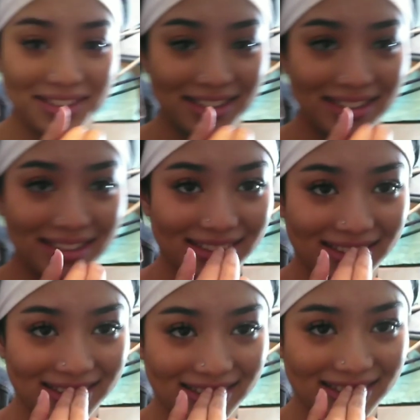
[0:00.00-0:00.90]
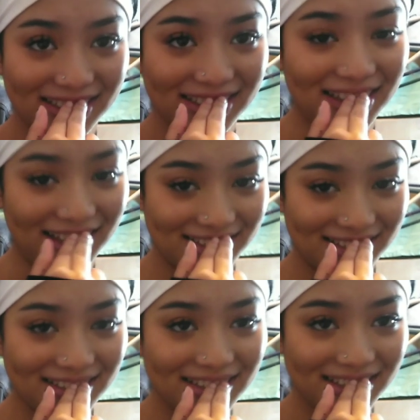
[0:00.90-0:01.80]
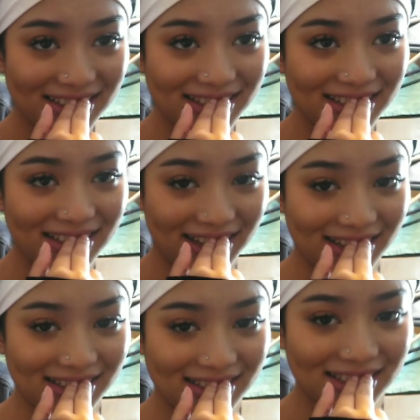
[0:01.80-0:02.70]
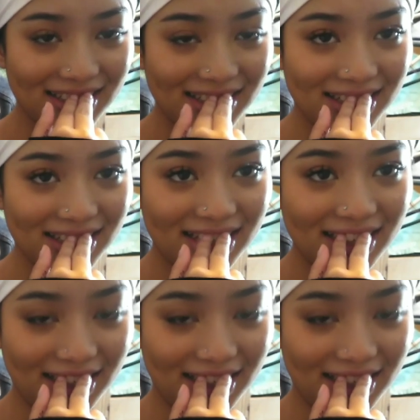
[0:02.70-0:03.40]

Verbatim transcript: Because you know you're about to start. Yes. Do you have enough yes. until your day can get there?